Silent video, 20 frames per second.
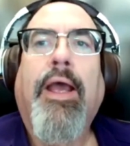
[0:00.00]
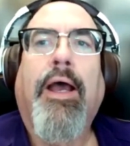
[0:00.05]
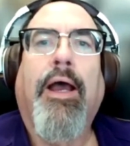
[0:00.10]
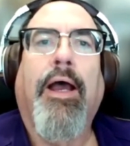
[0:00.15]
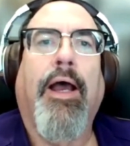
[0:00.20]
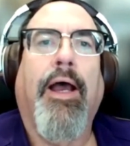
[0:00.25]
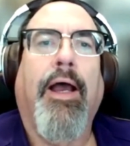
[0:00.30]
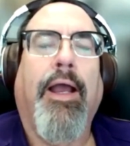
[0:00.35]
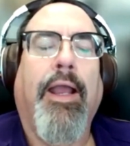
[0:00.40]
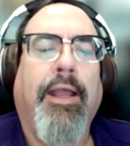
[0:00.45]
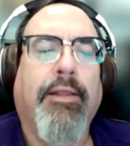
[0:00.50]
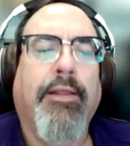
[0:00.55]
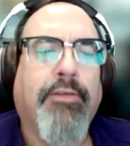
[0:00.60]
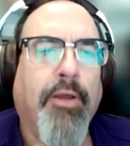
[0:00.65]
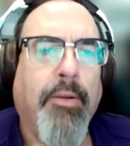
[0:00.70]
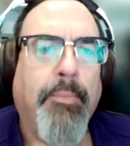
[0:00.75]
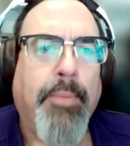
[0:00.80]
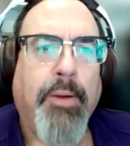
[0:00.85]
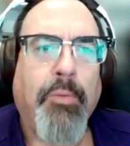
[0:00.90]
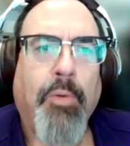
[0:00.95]
It's
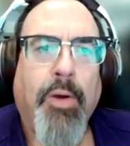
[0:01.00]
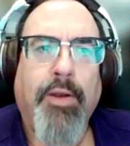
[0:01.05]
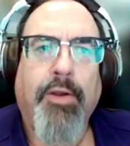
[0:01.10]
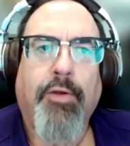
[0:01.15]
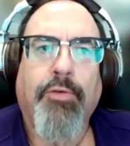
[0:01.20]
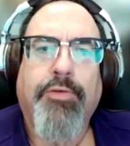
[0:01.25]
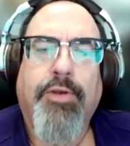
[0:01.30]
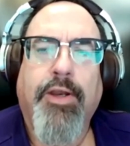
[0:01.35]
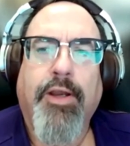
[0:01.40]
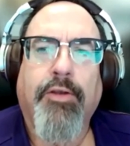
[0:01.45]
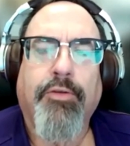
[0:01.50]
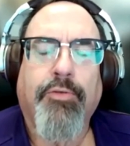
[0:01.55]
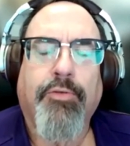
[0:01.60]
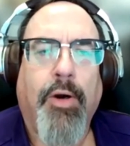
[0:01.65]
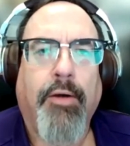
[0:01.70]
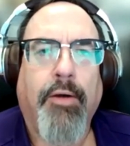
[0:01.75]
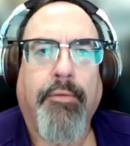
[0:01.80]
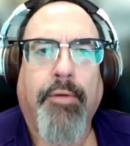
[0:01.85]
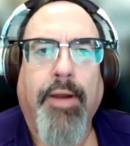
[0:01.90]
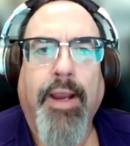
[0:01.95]
going to be one of those deals
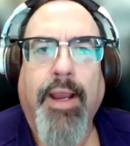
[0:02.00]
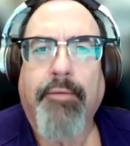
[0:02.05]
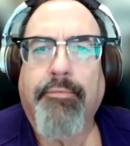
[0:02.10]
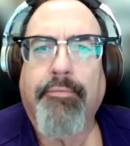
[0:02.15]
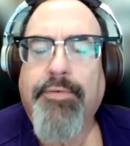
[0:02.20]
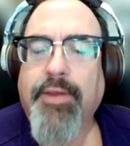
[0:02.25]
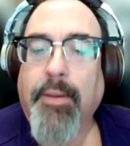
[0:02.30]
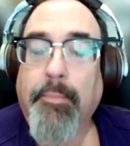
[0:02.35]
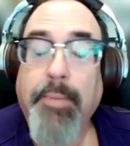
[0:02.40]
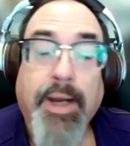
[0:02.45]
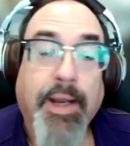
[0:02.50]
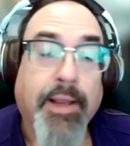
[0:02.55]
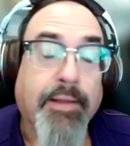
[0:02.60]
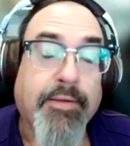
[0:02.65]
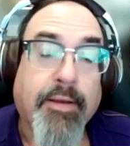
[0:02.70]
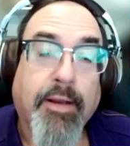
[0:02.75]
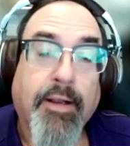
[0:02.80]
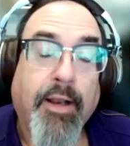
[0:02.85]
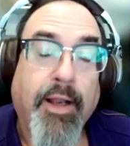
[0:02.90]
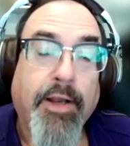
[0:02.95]
where if somebody
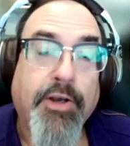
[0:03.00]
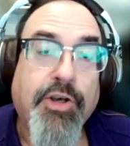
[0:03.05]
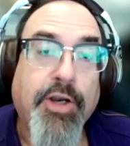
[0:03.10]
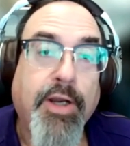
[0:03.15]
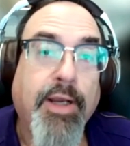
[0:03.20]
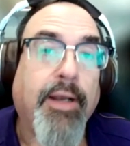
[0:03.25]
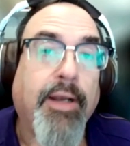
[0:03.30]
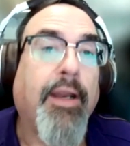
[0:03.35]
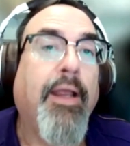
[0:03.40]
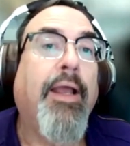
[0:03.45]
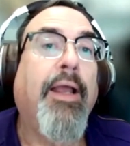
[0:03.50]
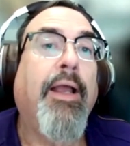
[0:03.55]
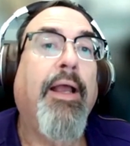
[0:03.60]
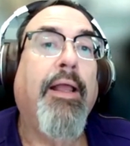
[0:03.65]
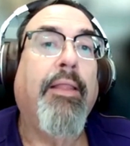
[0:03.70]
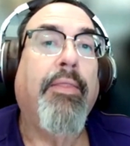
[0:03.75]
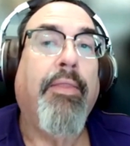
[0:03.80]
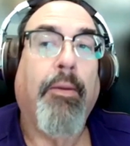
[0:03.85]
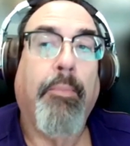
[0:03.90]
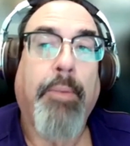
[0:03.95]
gets a clutch hit,
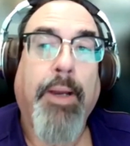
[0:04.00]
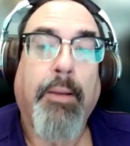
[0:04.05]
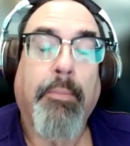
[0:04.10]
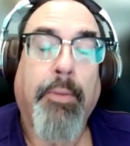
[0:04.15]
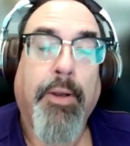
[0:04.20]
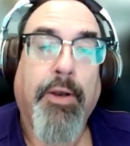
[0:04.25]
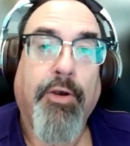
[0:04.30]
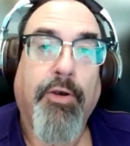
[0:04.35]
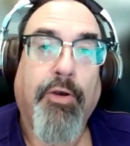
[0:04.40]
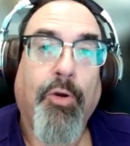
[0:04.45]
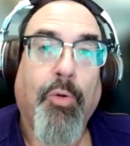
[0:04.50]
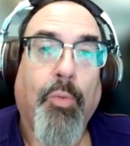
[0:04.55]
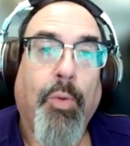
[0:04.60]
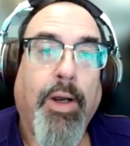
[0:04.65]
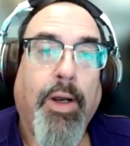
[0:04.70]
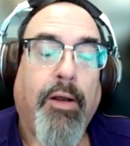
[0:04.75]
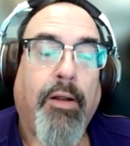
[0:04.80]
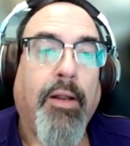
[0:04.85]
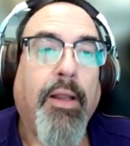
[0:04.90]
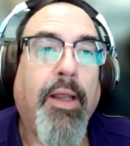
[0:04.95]
they'll be able to do
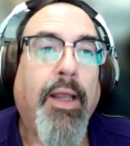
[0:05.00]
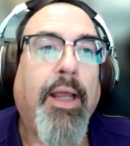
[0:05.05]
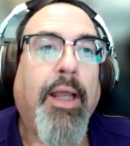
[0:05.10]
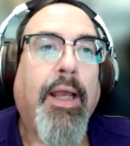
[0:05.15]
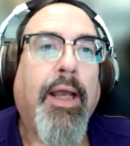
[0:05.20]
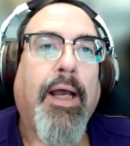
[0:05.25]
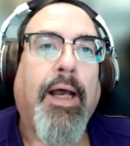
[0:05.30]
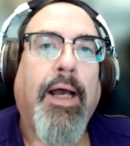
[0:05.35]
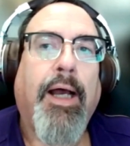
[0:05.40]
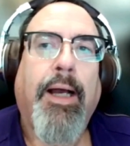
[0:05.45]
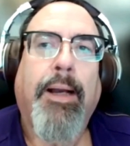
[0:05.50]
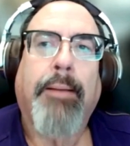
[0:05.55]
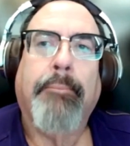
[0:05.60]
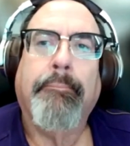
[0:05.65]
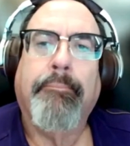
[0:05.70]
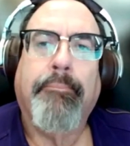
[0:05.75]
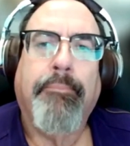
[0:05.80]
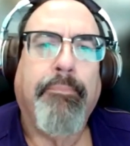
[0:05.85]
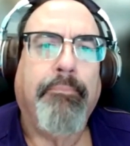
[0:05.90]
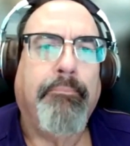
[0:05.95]
well.
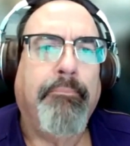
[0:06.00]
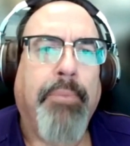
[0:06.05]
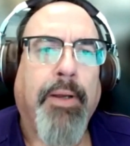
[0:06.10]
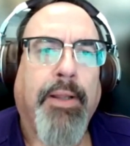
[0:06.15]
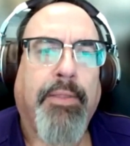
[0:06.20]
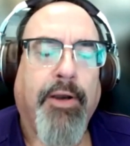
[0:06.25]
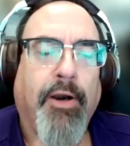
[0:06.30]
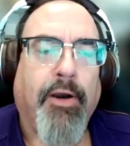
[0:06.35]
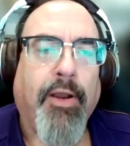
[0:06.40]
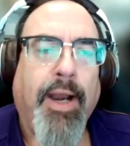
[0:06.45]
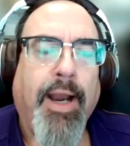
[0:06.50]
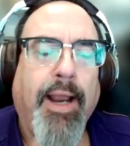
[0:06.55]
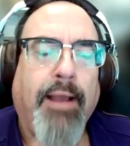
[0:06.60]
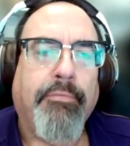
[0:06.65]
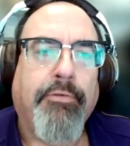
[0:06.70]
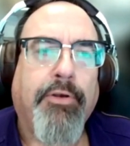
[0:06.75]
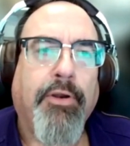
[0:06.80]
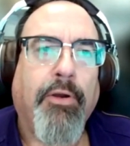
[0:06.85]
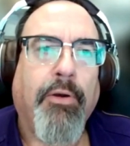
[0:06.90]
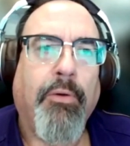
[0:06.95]
But they're going to
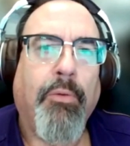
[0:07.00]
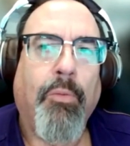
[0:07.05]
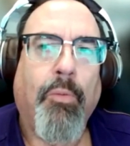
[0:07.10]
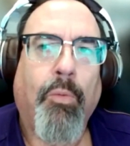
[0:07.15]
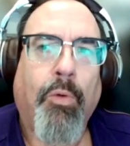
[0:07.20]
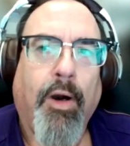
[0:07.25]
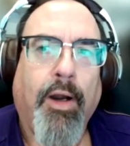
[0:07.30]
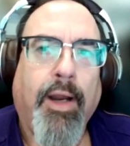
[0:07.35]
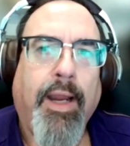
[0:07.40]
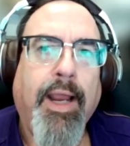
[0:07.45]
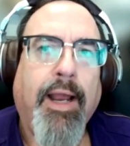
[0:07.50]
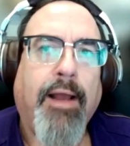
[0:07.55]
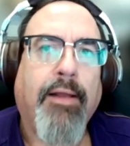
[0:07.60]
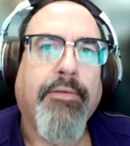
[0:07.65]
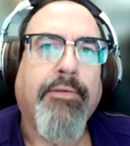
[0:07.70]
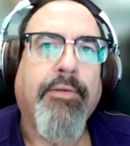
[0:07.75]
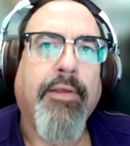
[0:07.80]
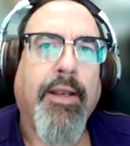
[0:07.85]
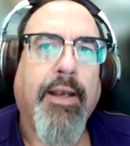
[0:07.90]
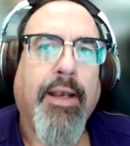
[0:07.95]
have to work
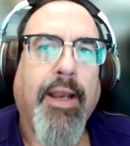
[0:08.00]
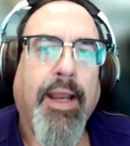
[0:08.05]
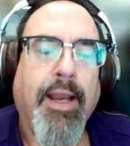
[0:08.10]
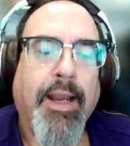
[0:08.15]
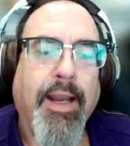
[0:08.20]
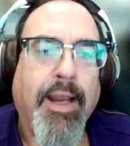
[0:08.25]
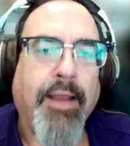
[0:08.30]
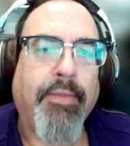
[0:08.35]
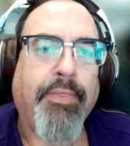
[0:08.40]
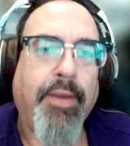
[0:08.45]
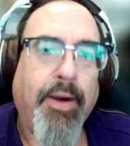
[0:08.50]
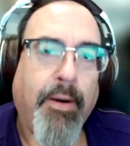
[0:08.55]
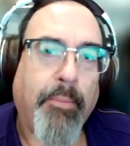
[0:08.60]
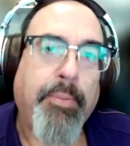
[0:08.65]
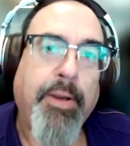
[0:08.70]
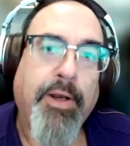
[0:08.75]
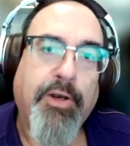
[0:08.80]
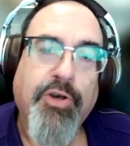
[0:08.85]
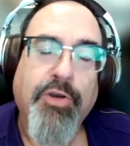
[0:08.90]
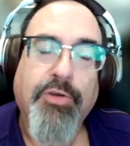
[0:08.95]
counts and get their
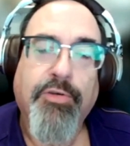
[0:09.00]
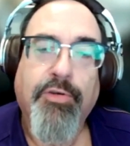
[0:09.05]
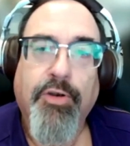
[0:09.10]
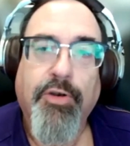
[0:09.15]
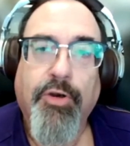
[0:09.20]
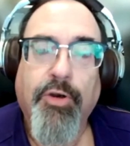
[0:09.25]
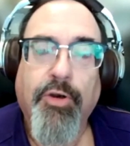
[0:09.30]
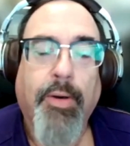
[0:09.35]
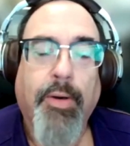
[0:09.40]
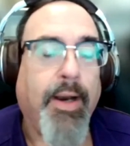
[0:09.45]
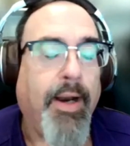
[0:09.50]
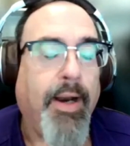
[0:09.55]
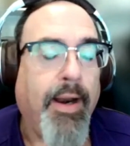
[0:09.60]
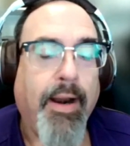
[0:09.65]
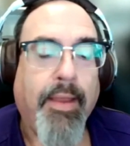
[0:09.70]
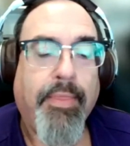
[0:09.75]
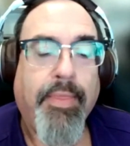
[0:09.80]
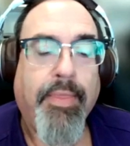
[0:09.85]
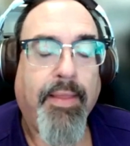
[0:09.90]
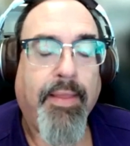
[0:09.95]
pitches to do it. And
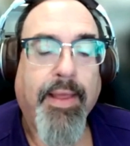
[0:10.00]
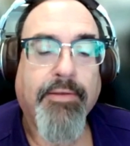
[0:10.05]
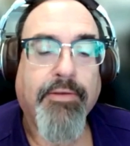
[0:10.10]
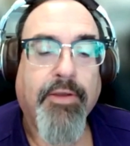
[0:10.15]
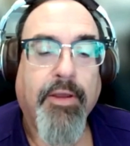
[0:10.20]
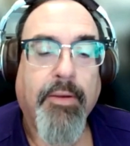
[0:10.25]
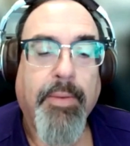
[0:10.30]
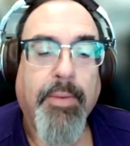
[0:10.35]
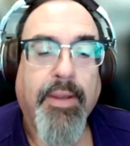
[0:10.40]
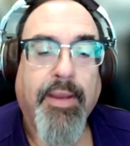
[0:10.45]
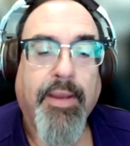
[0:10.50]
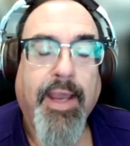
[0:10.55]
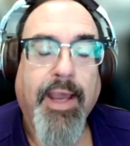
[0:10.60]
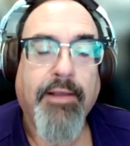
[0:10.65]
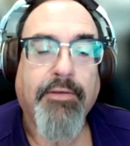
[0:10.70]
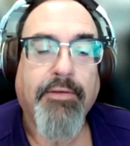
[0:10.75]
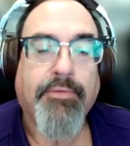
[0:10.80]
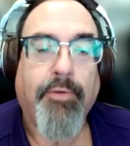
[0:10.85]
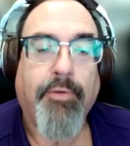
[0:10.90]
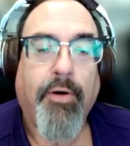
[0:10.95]
I think that's going to be the
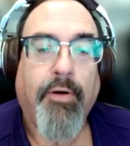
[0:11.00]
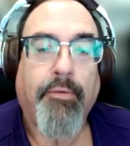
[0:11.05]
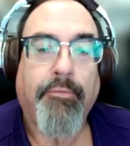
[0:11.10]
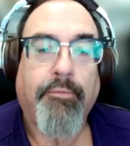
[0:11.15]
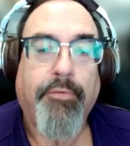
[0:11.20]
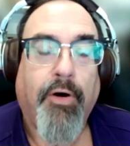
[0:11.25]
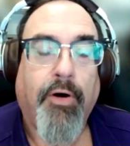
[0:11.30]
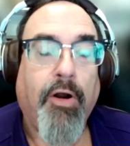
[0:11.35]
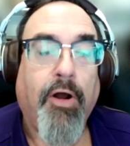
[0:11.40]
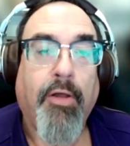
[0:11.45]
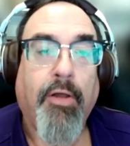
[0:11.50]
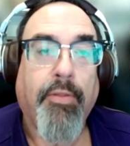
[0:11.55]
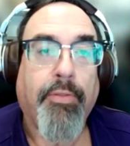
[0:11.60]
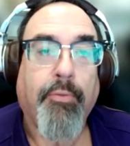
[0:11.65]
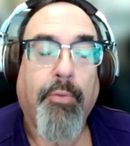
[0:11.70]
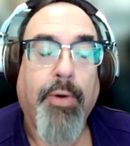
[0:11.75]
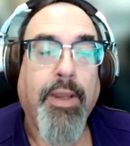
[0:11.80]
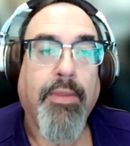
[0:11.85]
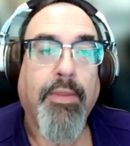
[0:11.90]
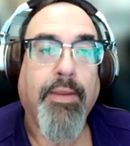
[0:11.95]
case for all
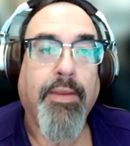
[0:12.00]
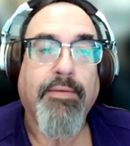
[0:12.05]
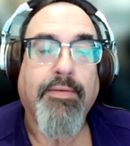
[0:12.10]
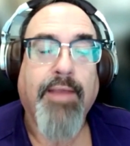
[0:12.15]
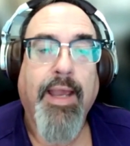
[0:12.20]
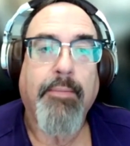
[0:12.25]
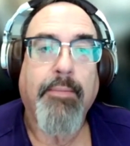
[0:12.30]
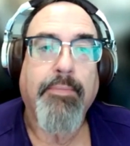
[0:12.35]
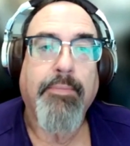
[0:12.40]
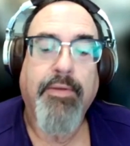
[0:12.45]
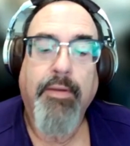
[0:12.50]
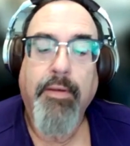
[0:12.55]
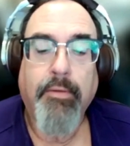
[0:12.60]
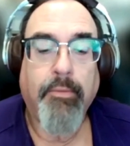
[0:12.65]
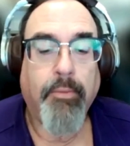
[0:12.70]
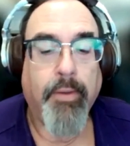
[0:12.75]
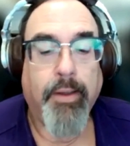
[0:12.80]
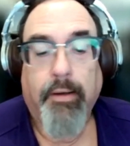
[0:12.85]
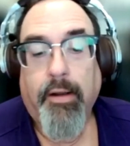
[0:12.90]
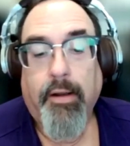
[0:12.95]
3 of these games.
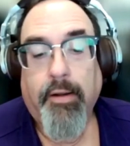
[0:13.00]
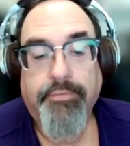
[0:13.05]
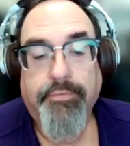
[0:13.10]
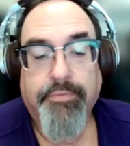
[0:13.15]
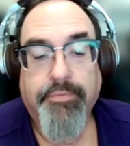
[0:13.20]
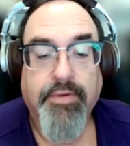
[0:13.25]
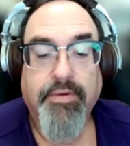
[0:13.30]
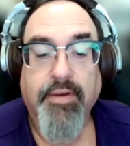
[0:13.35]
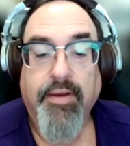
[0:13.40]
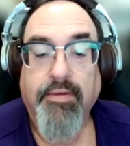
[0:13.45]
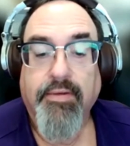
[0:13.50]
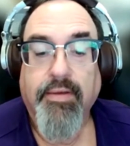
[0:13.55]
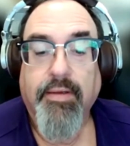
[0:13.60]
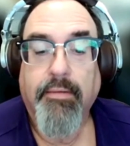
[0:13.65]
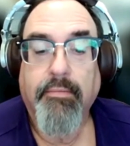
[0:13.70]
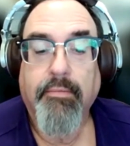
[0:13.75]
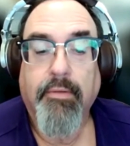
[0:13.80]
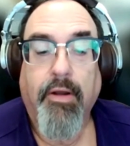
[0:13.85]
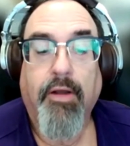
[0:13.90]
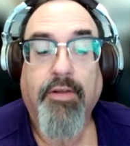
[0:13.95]
Well, all
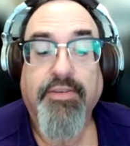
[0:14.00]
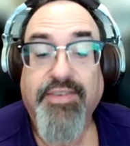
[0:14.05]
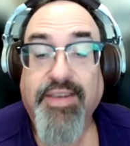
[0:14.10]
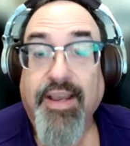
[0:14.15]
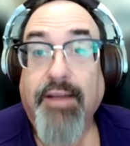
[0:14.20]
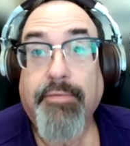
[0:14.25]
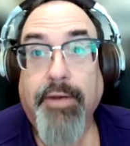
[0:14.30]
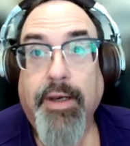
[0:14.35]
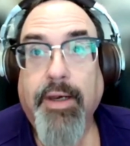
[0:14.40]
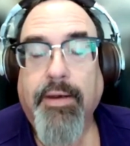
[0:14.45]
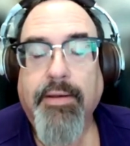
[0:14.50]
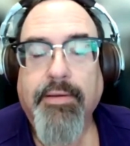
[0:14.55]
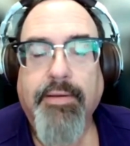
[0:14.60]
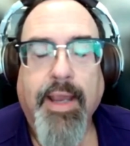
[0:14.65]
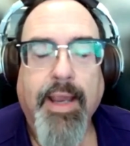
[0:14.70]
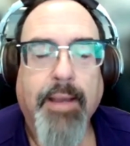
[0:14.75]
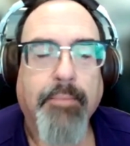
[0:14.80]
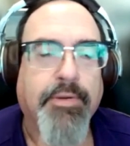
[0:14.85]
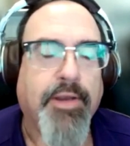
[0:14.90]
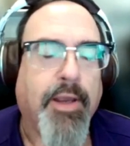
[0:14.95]
7 of these
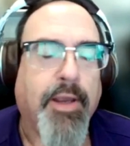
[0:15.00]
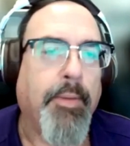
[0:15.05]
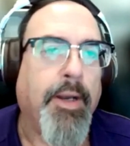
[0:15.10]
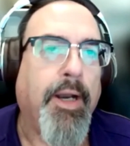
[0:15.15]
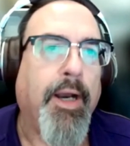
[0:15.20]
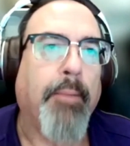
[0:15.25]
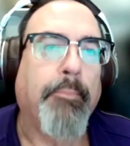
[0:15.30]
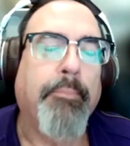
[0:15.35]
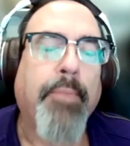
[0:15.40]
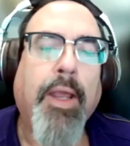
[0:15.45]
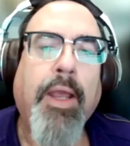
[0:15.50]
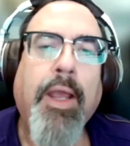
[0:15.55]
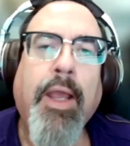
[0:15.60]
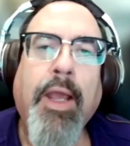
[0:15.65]
games coming up.